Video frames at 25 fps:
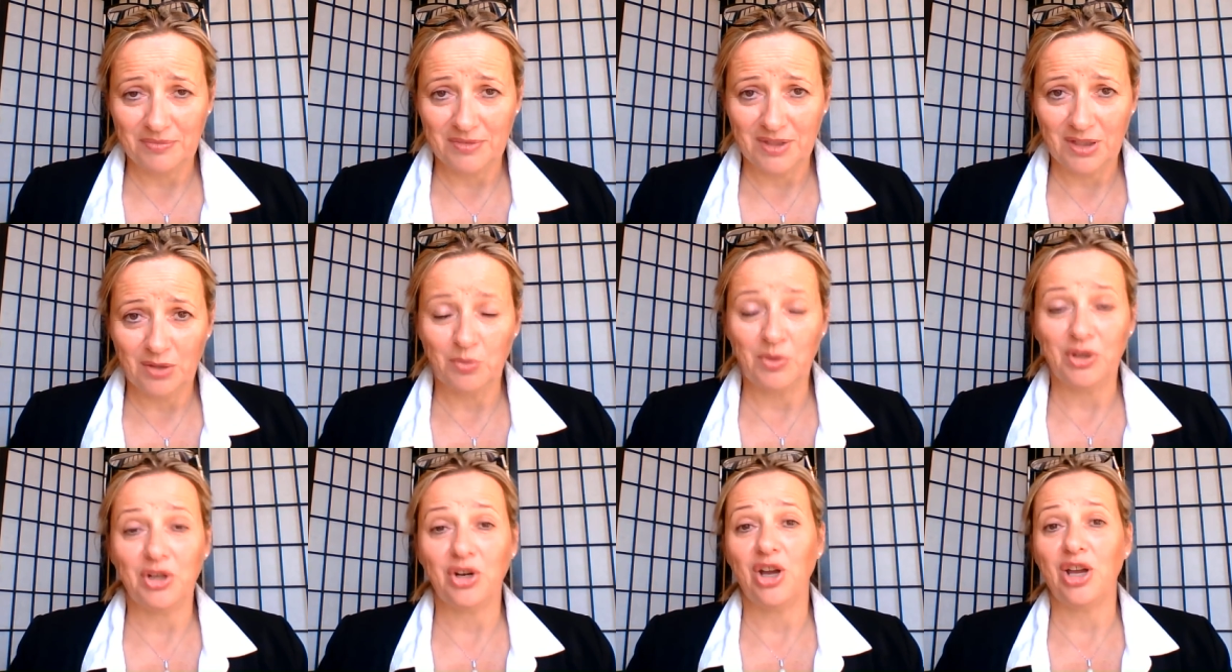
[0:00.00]

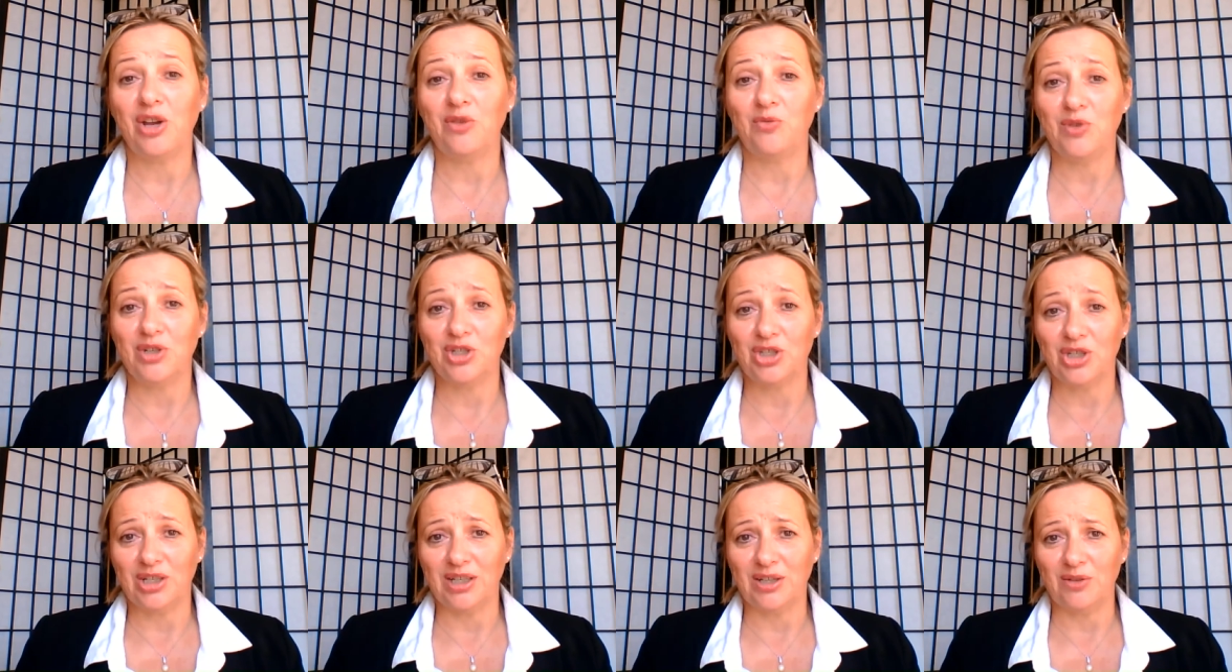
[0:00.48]
When I
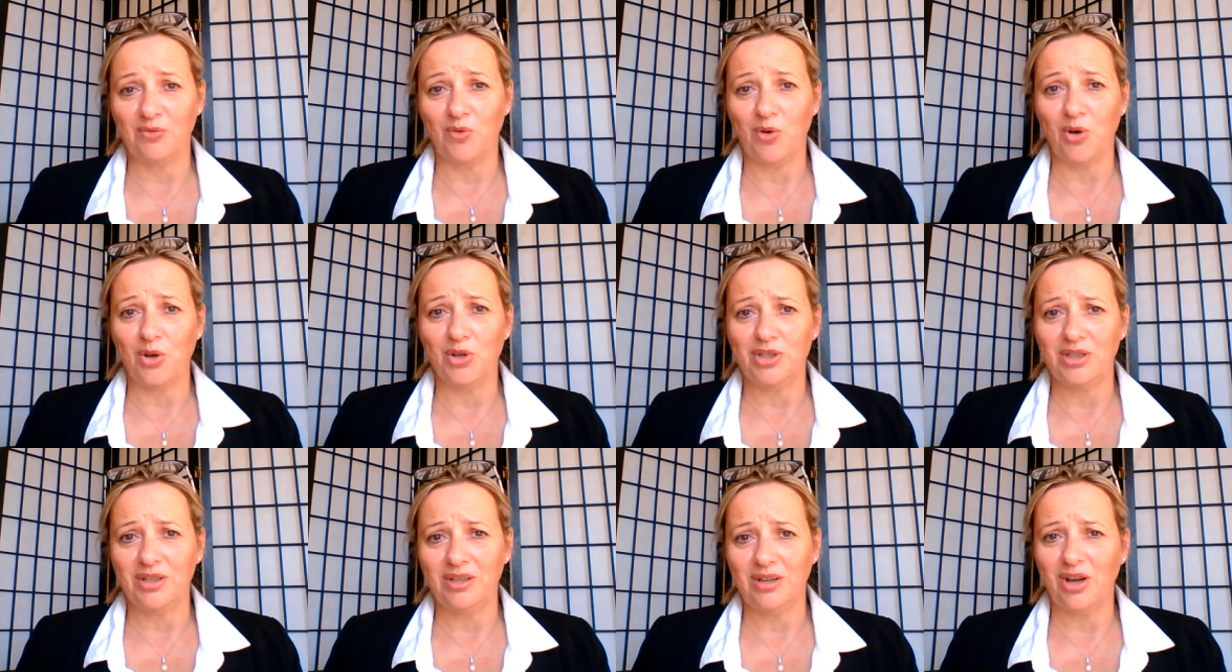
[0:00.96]
originally
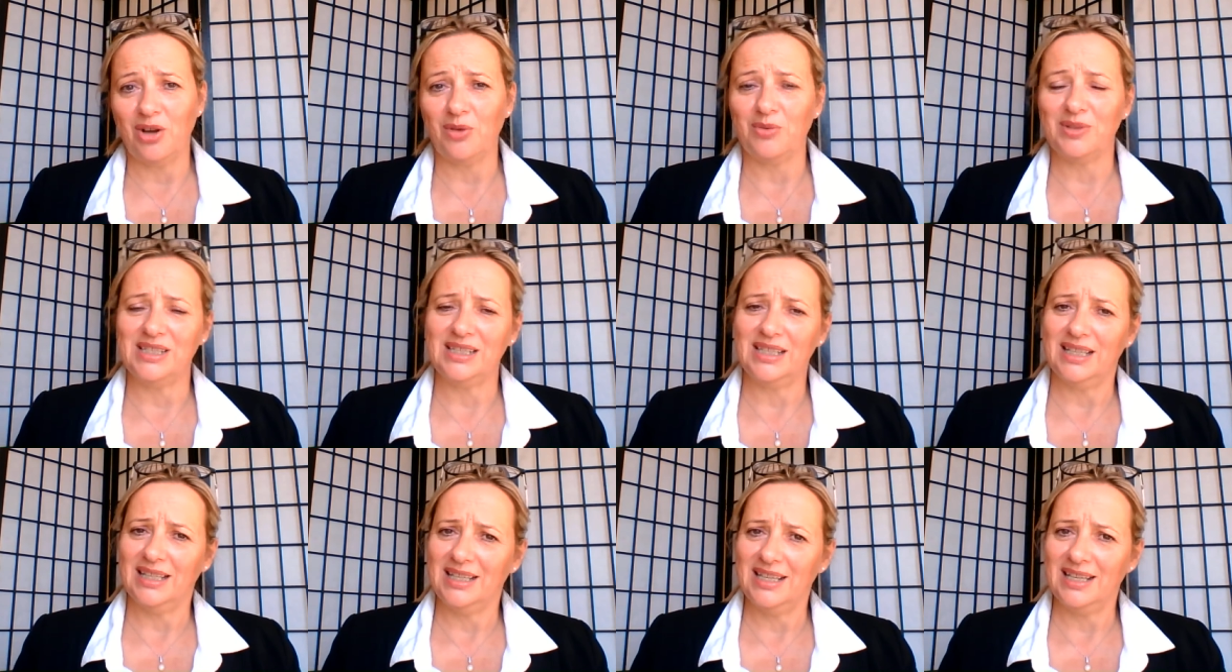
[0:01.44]
wrote it, I was
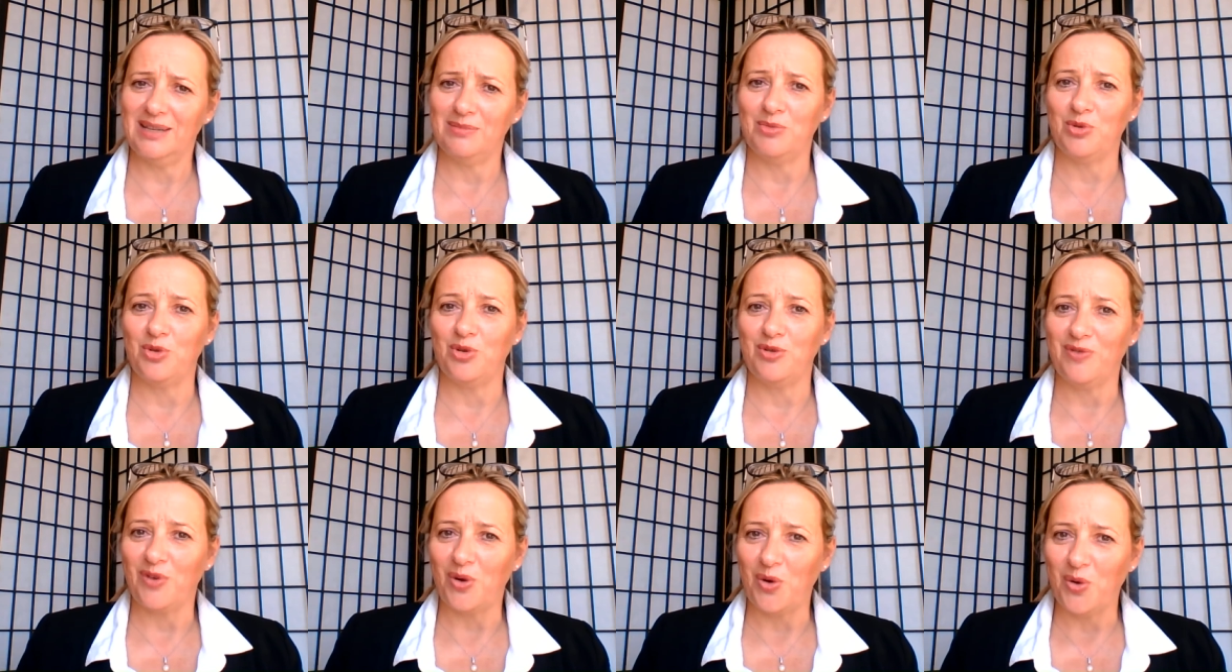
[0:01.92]
thinking
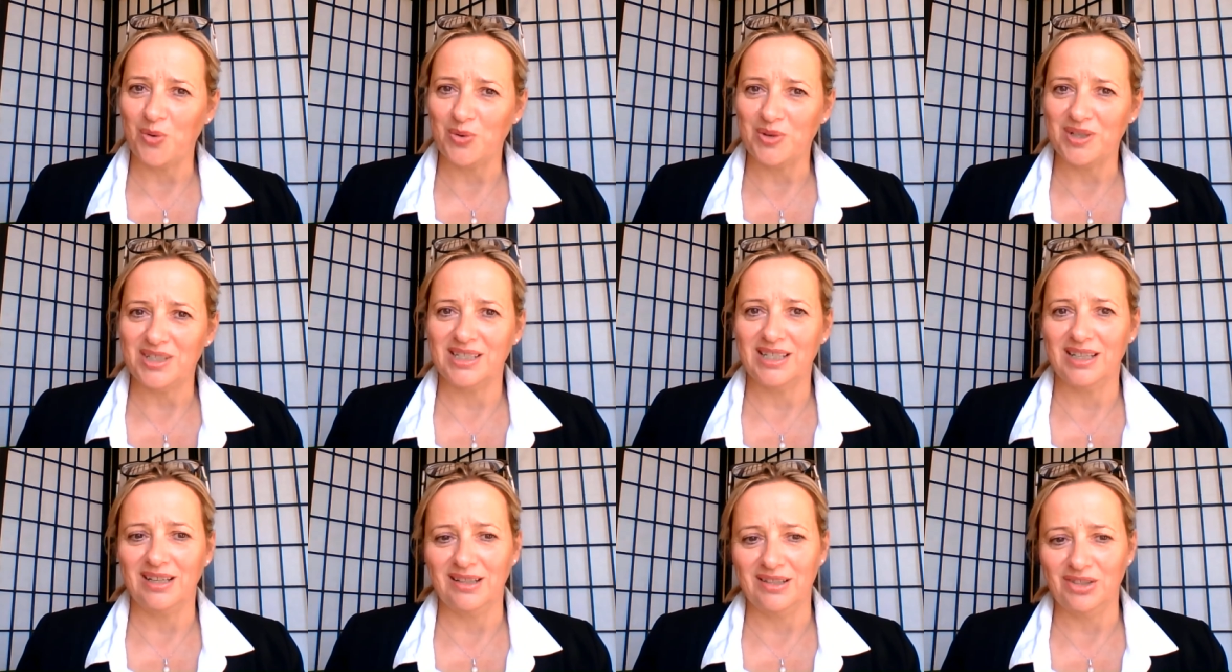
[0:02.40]
more of older
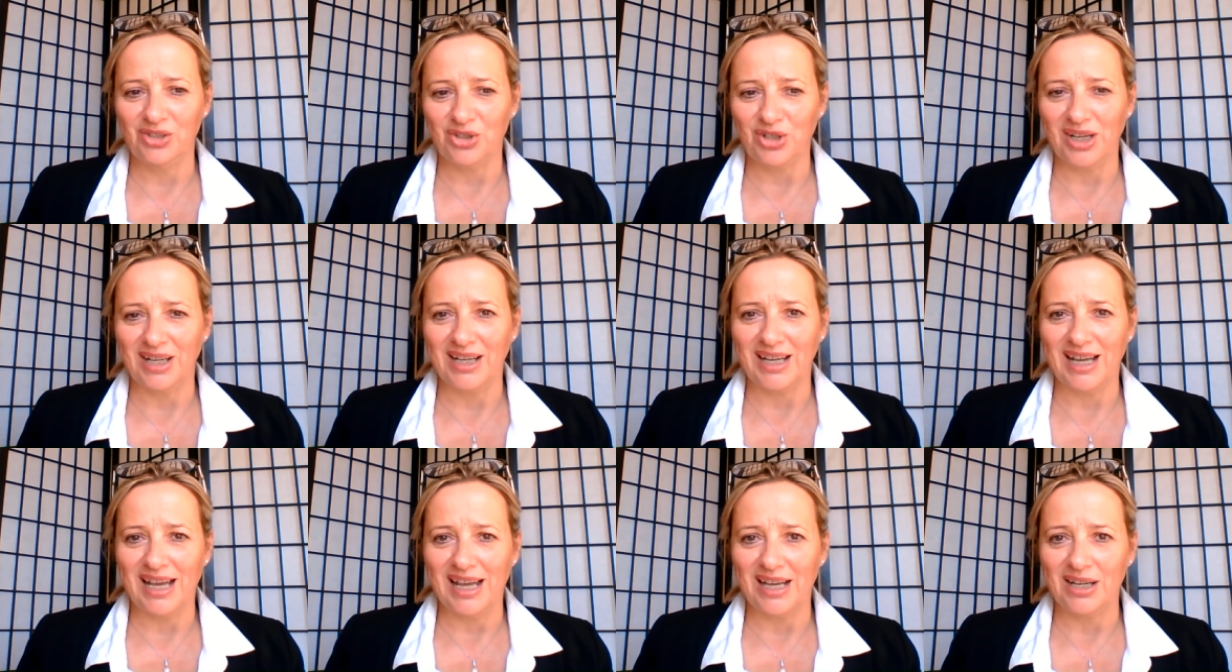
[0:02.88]
teens,
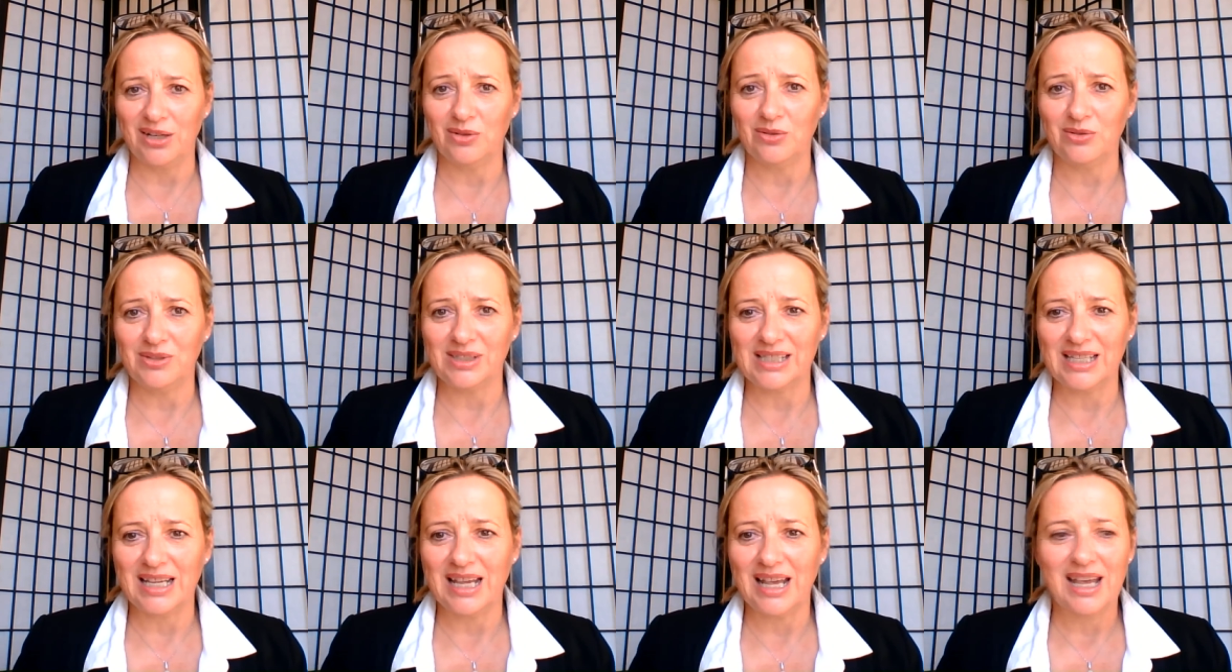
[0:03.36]
younger
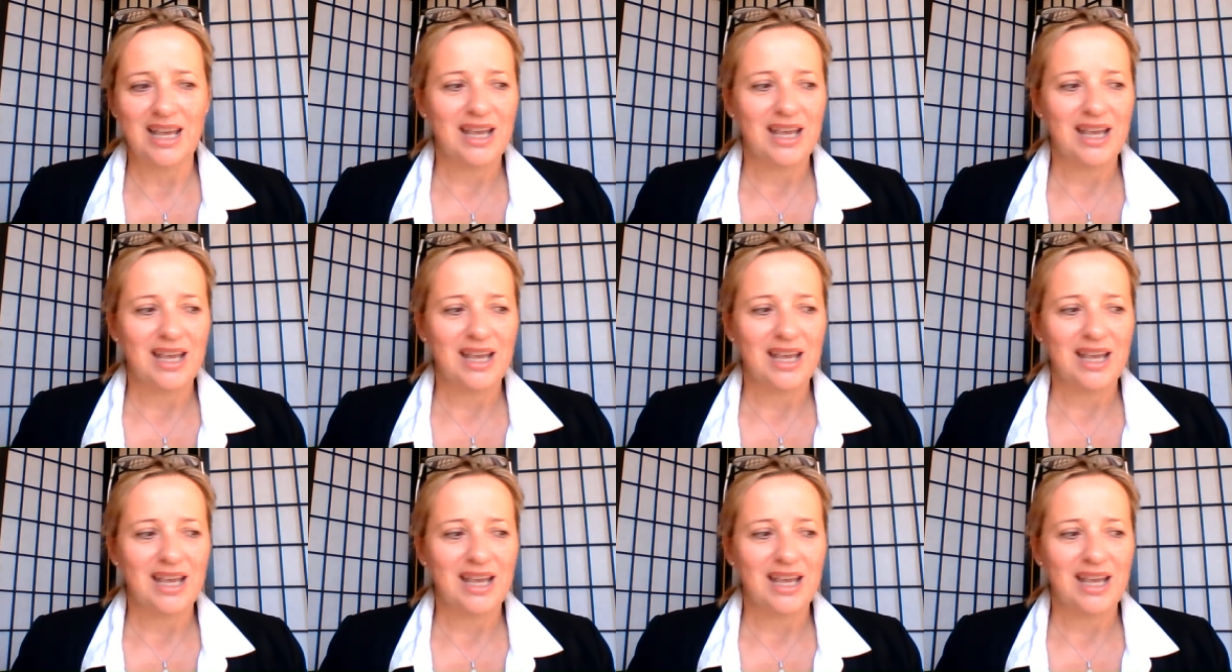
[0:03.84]
adults.